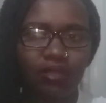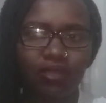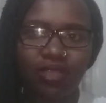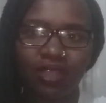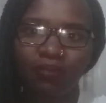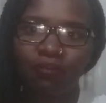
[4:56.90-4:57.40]

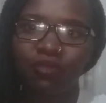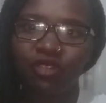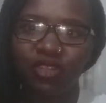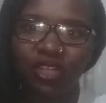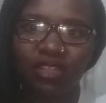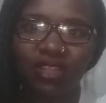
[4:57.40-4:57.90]
the
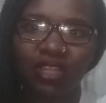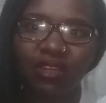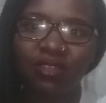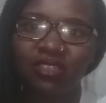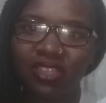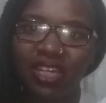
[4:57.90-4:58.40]
trick
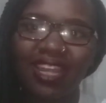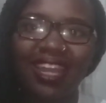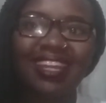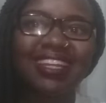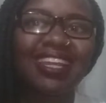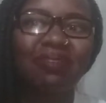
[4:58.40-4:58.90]

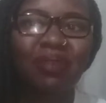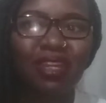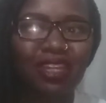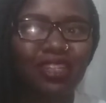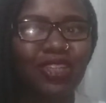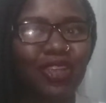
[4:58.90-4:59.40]
in
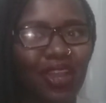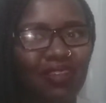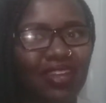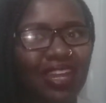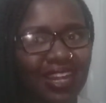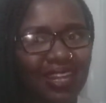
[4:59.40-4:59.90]
making sure you have
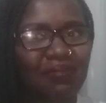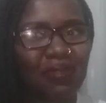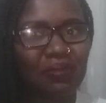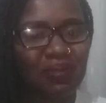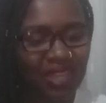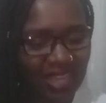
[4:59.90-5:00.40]
a clean
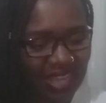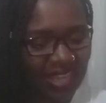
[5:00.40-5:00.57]
baby